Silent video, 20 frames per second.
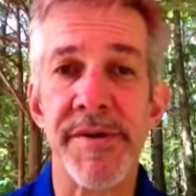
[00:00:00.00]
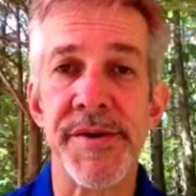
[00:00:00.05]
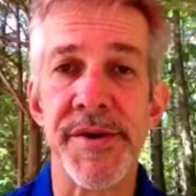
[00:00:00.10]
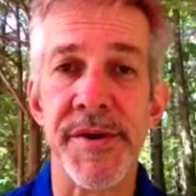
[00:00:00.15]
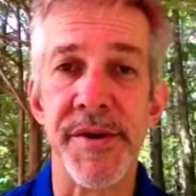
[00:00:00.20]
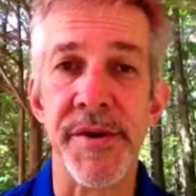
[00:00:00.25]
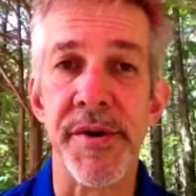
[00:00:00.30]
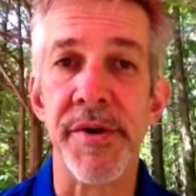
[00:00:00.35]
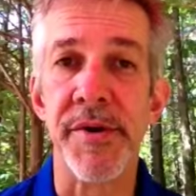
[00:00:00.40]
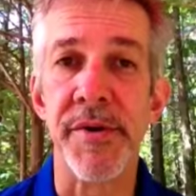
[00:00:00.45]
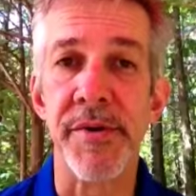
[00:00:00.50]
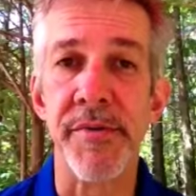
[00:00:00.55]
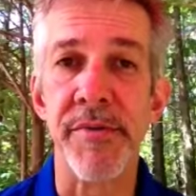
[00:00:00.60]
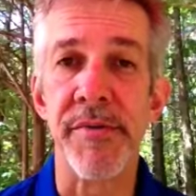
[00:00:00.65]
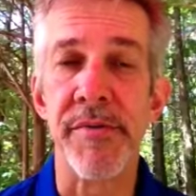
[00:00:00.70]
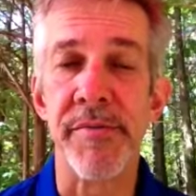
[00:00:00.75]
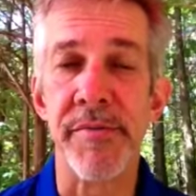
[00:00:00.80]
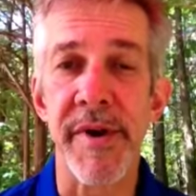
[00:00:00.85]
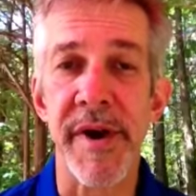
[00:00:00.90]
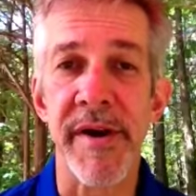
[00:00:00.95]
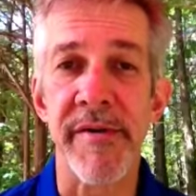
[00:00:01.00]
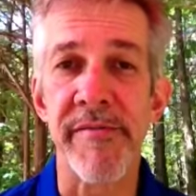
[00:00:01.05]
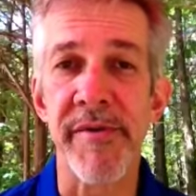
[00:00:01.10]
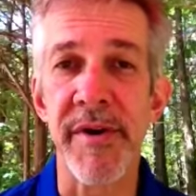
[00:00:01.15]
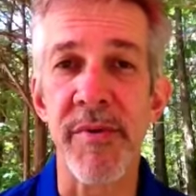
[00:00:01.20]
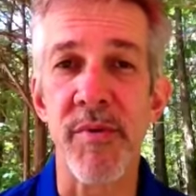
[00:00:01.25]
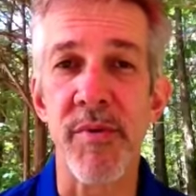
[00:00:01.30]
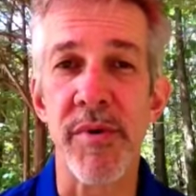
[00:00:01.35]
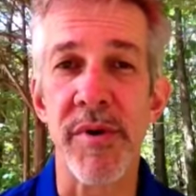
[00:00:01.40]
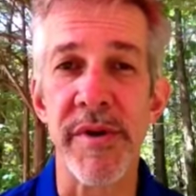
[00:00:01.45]
to
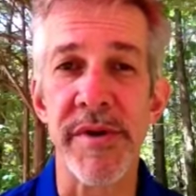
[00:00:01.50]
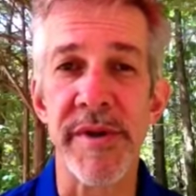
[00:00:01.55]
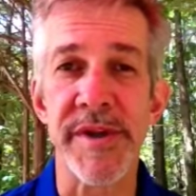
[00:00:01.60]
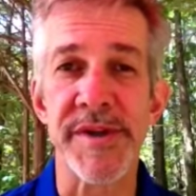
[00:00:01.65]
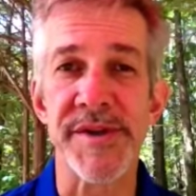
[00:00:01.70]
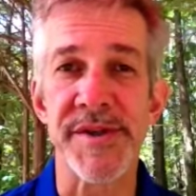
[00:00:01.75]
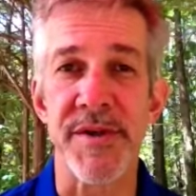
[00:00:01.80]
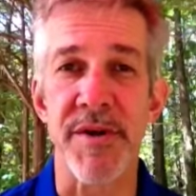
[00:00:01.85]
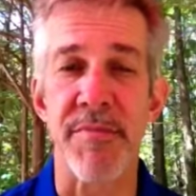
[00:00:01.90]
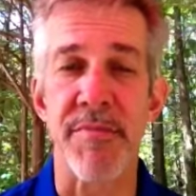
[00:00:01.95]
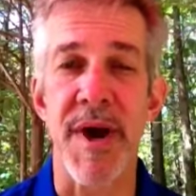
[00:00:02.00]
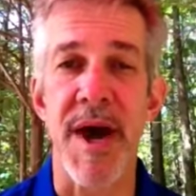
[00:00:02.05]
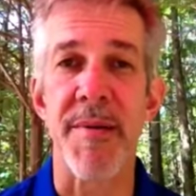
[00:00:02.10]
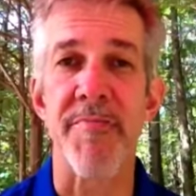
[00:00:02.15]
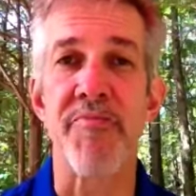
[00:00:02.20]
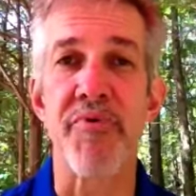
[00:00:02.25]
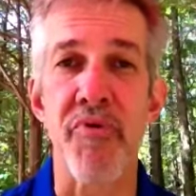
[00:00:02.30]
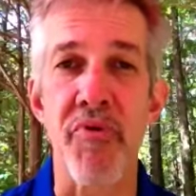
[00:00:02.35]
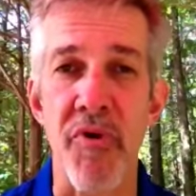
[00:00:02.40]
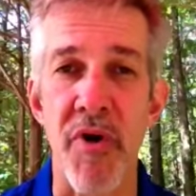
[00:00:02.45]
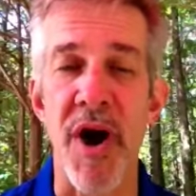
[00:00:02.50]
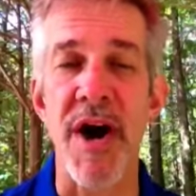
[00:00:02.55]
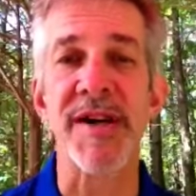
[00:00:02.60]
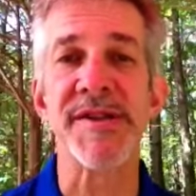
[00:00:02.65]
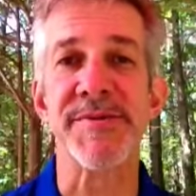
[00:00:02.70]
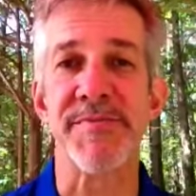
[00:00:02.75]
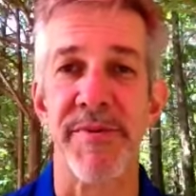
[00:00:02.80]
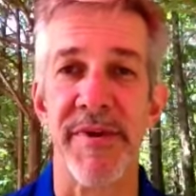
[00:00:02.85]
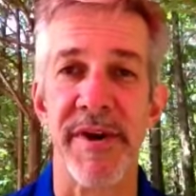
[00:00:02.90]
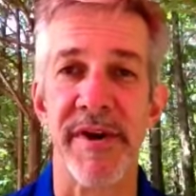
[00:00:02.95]
everyone that's on my
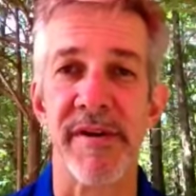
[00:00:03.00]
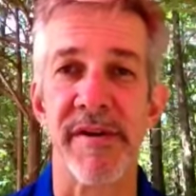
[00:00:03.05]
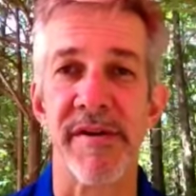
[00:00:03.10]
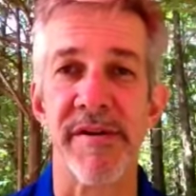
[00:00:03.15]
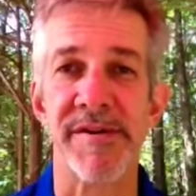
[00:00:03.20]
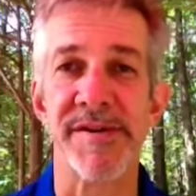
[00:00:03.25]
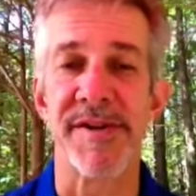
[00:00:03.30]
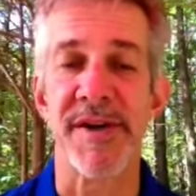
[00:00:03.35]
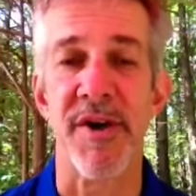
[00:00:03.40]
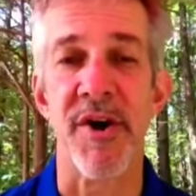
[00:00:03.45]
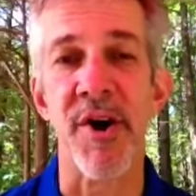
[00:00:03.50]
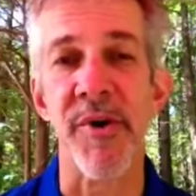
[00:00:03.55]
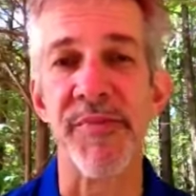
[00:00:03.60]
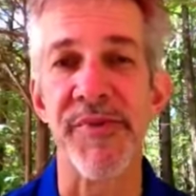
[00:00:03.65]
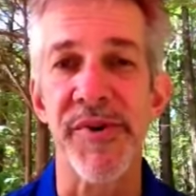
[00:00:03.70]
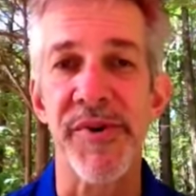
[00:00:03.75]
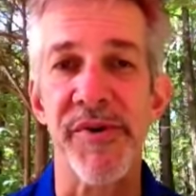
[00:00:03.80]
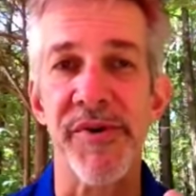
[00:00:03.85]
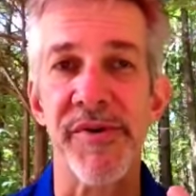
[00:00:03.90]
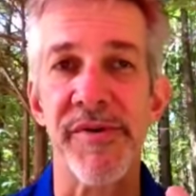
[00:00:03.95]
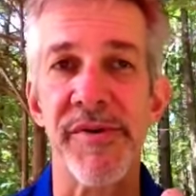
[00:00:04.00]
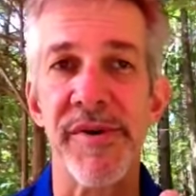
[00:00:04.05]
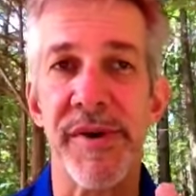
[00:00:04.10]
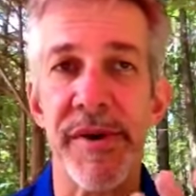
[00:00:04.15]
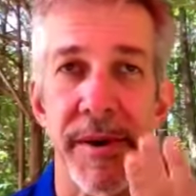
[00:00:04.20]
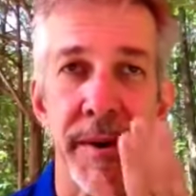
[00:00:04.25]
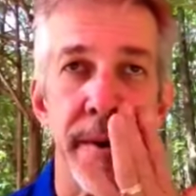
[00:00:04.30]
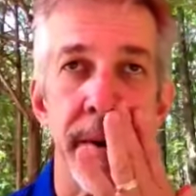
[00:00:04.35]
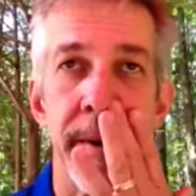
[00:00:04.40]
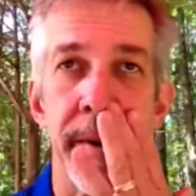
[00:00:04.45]
prospect list. So I hope you'll
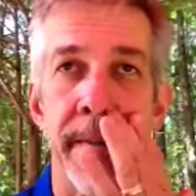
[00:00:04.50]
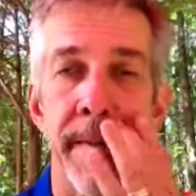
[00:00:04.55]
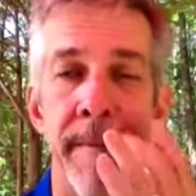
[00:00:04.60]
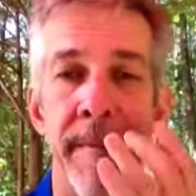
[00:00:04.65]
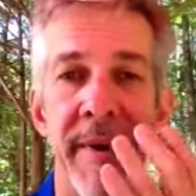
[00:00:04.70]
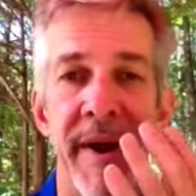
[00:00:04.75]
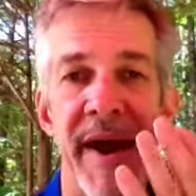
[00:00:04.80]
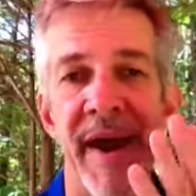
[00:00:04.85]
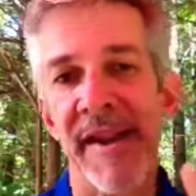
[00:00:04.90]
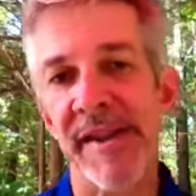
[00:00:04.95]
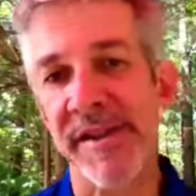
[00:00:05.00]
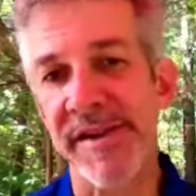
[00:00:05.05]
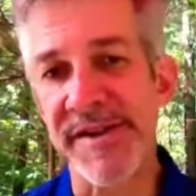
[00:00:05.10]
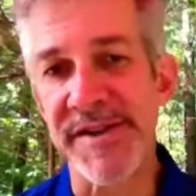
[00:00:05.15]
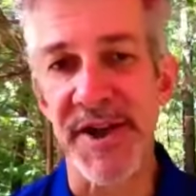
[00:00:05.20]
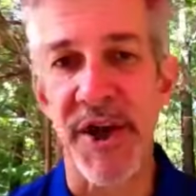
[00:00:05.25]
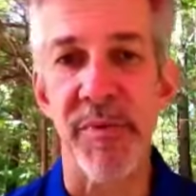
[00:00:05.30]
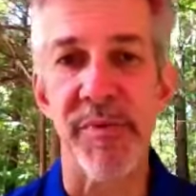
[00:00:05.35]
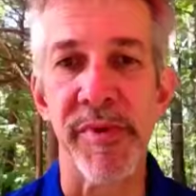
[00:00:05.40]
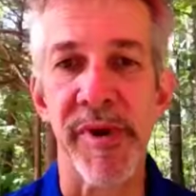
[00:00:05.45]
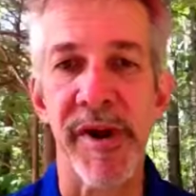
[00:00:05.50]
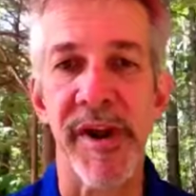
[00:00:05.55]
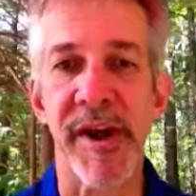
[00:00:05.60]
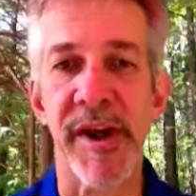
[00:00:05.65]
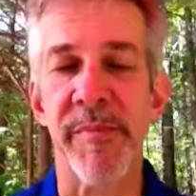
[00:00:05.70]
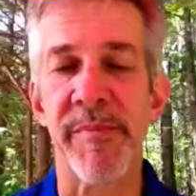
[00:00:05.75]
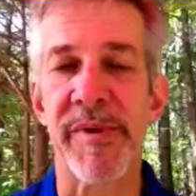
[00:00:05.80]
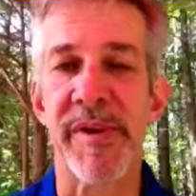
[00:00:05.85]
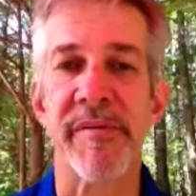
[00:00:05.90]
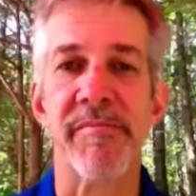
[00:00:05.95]
at least open it
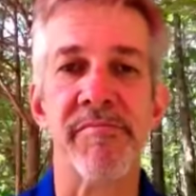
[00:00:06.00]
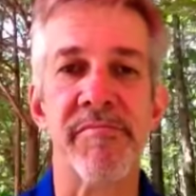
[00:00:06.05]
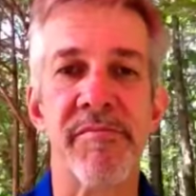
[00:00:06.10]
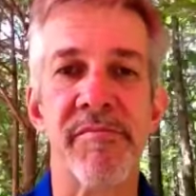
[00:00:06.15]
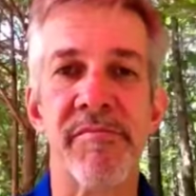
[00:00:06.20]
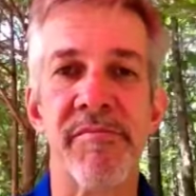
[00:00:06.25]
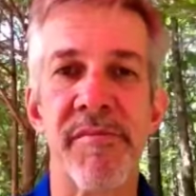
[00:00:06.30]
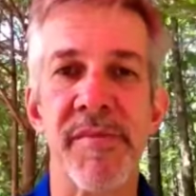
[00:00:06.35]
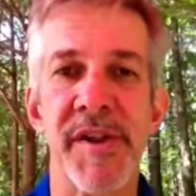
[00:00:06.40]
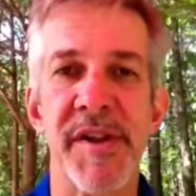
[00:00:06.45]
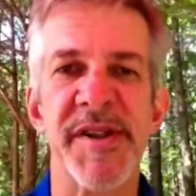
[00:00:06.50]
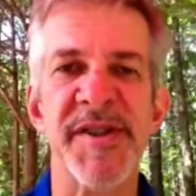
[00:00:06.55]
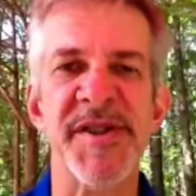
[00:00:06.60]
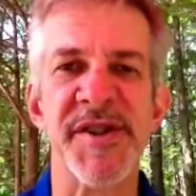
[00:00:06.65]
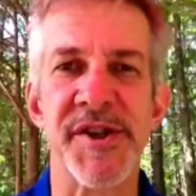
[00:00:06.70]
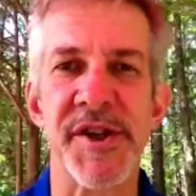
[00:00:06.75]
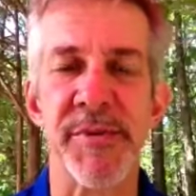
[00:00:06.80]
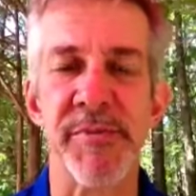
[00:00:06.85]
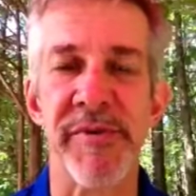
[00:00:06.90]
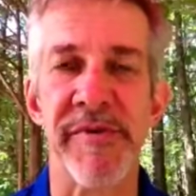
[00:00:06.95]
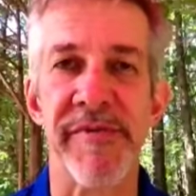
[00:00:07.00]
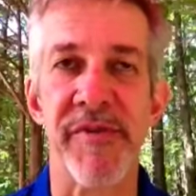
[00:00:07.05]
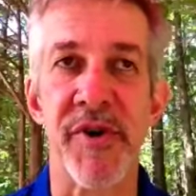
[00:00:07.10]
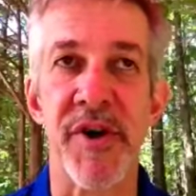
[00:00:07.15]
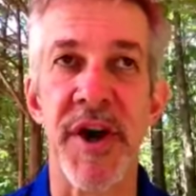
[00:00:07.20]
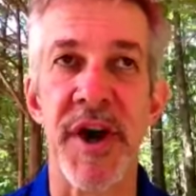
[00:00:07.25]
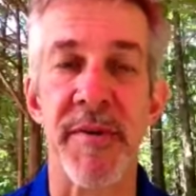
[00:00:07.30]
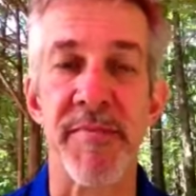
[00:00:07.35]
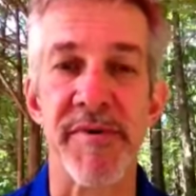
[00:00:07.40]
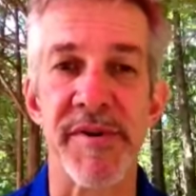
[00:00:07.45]
up and listen to me for
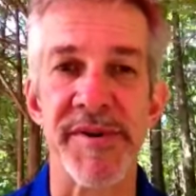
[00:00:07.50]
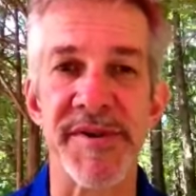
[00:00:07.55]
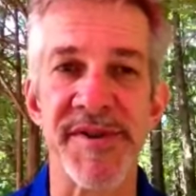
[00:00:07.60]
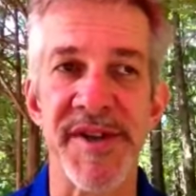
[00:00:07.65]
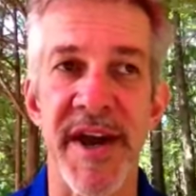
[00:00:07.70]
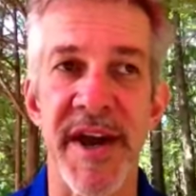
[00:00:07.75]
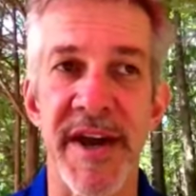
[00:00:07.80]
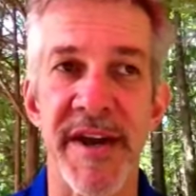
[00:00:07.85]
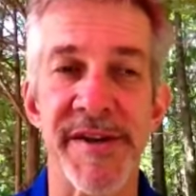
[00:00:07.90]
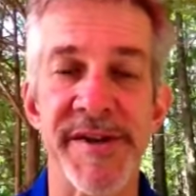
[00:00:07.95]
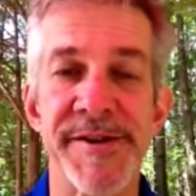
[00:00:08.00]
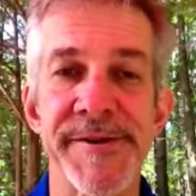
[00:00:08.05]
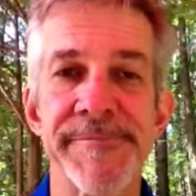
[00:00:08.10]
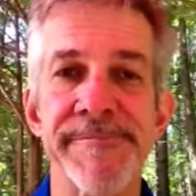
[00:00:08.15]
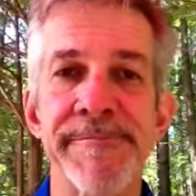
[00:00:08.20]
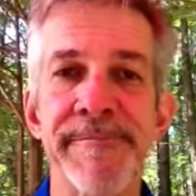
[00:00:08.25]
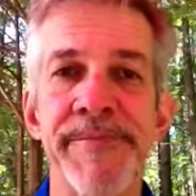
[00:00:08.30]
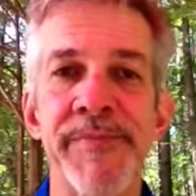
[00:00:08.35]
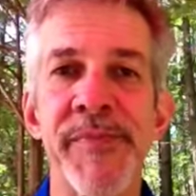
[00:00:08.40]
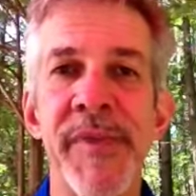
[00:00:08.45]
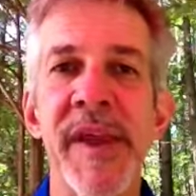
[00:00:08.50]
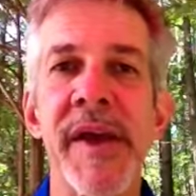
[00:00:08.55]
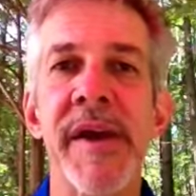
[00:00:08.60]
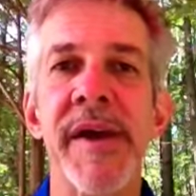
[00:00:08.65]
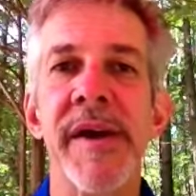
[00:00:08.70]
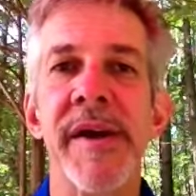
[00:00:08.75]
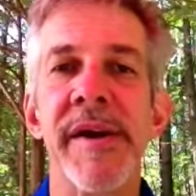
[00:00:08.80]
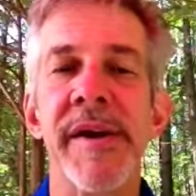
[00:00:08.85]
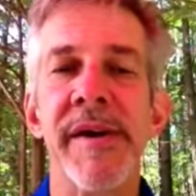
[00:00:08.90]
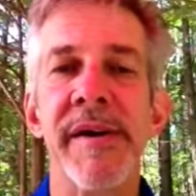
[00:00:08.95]
a couple of seconds.
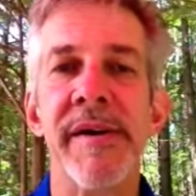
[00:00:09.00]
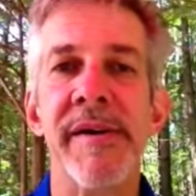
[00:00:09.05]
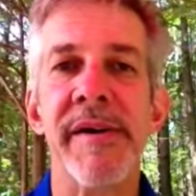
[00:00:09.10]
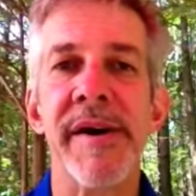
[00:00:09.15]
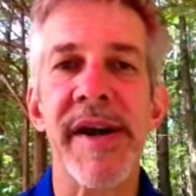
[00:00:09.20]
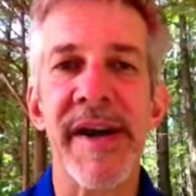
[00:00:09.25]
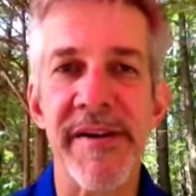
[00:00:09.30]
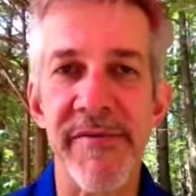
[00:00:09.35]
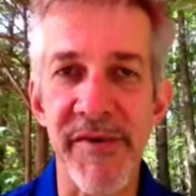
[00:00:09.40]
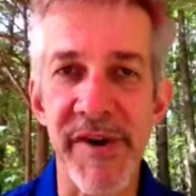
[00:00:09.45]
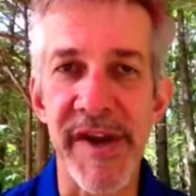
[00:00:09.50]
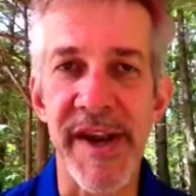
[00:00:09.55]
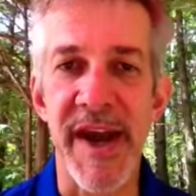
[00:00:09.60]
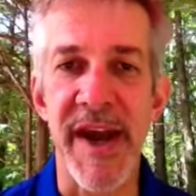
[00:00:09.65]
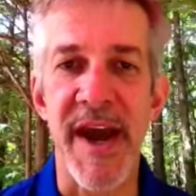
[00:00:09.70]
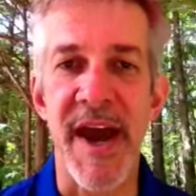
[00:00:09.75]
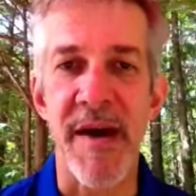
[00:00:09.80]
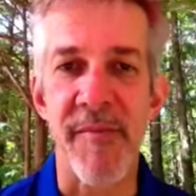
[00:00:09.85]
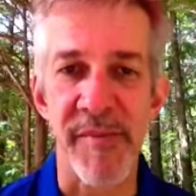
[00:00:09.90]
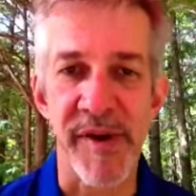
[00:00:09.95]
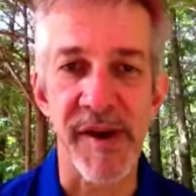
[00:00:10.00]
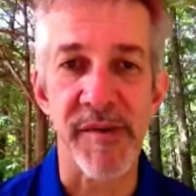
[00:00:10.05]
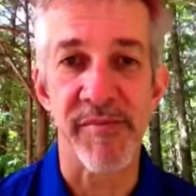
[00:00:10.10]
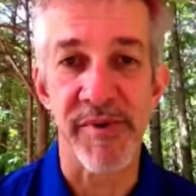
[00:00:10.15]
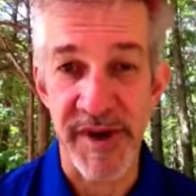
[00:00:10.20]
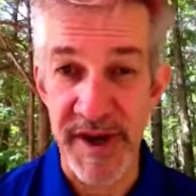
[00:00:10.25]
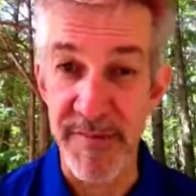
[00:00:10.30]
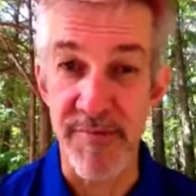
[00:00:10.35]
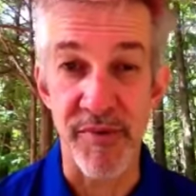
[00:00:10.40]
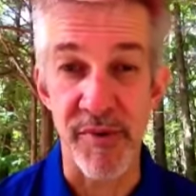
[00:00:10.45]
Every day I
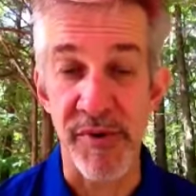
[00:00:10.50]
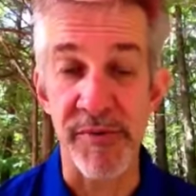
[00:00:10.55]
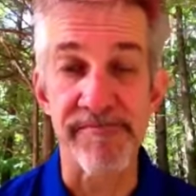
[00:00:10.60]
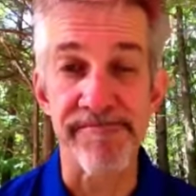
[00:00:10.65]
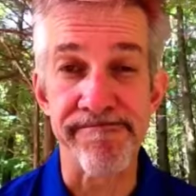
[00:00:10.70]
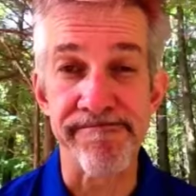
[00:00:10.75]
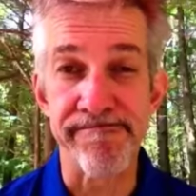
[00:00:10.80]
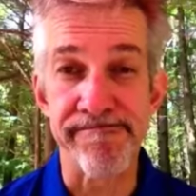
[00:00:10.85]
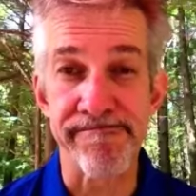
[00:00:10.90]
meet people